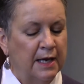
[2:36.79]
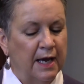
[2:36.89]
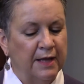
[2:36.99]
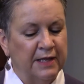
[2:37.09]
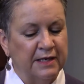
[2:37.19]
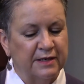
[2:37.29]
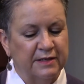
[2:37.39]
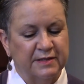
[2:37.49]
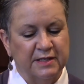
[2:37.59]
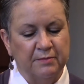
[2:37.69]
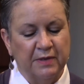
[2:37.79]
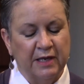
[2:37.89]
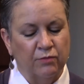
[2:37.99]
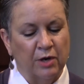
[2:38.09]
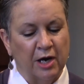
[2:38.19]
And that
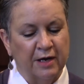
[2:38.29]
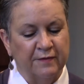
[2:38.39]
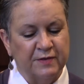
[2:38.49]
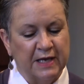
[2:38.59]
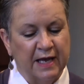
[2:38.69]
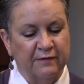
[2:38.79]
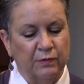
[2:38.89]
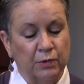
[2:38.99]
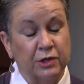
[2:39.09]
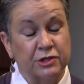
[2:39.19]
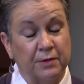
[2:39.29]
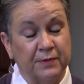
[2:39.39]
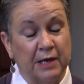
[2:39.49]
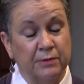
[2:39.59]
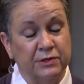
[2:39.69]
simply arrived out of a workshop
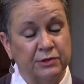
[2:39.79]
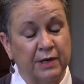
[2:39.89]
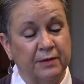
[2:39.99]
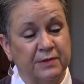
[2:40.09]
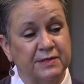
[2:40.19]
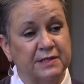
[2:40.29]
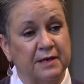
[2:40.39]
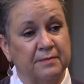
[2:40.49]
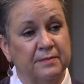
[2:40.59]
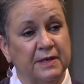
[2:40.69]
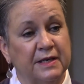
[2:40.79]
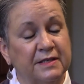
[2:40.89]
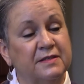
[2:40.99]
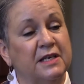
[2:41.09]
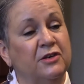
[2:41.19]
they were doing with some
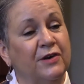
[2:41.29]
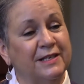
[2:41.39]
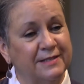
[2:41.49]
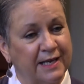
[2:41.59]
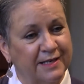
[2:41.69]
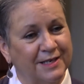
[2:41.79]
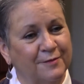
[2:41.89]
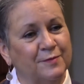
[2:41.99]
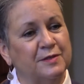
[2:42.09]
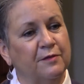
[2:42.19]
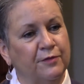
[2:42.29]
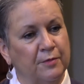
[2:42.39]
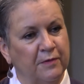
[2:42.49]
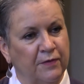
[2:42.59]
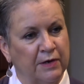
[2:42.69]
senior executives
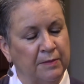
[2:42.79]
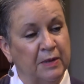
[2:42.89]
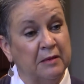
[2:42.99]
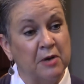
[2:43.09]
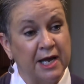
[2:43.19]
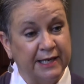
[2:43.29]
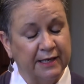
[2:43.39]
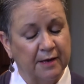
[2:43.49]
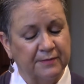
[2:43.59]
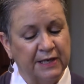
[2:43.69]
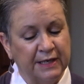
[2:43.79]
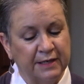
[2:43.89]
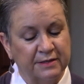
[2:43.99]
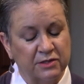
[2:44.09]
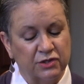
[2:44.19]
from a very big mining company
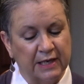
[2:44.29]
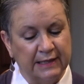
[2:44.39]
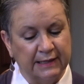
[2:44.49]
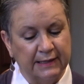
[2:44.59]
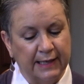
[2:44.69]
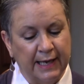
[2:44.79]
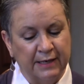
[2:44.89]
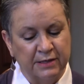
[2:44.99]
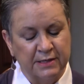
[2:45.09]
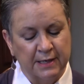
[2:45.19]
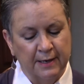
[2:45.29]
in Australia. And